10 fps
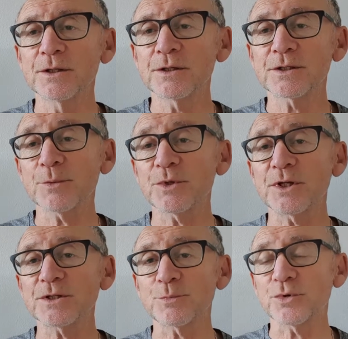Some of
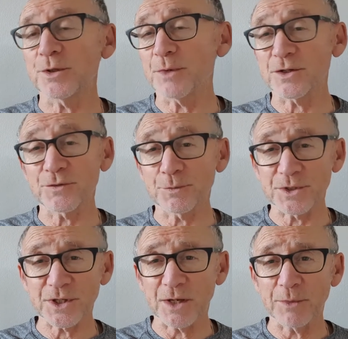these are pretty much from the
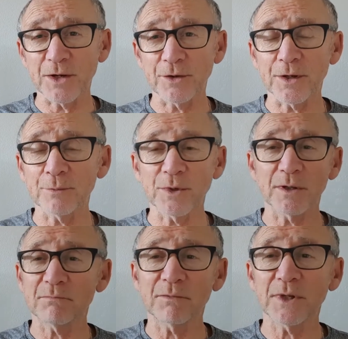same area,
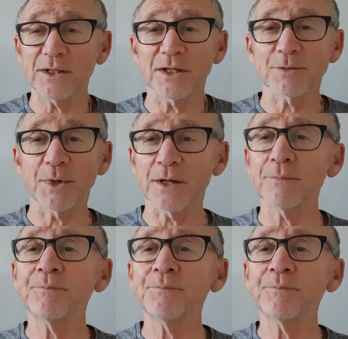but that doesn't matter.